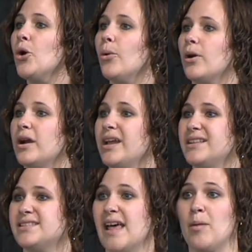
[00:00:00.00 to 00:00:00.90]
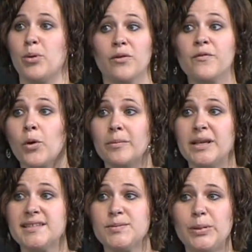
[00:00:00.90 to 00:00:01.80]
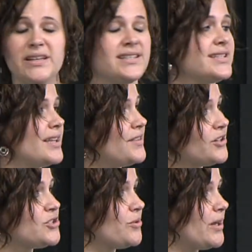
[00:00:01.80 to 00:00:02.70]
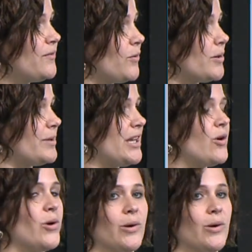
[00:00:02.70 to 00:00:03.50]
or it's that performance piece that they're doing for me, or